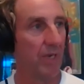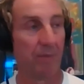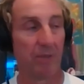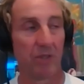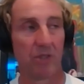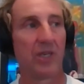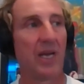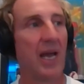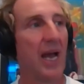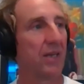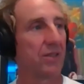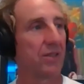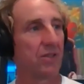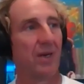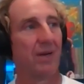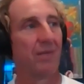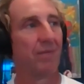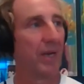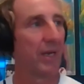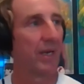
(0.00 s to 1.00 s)
How much
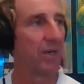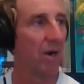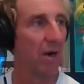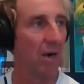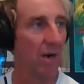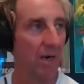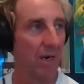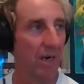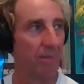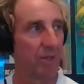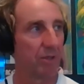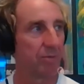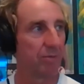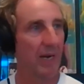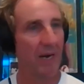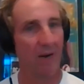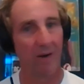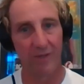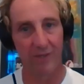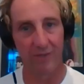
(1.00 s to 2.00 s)
gas do I have in my car? How
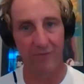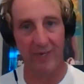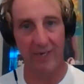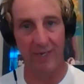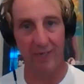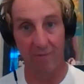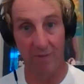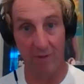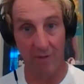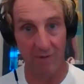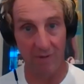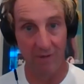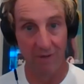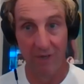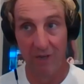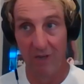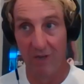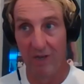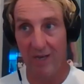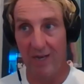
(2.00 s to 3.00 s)
much power is available?
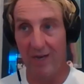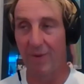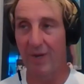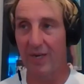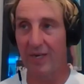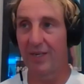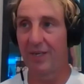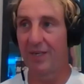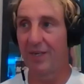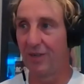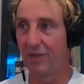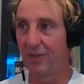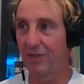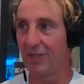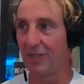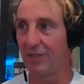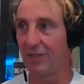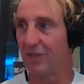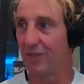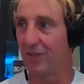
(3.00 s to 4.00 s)
How am I going to
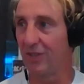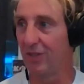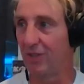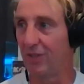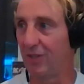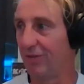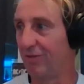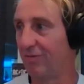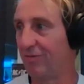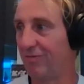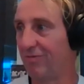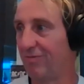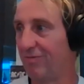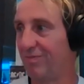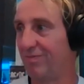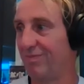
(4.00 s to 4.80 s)
use it to,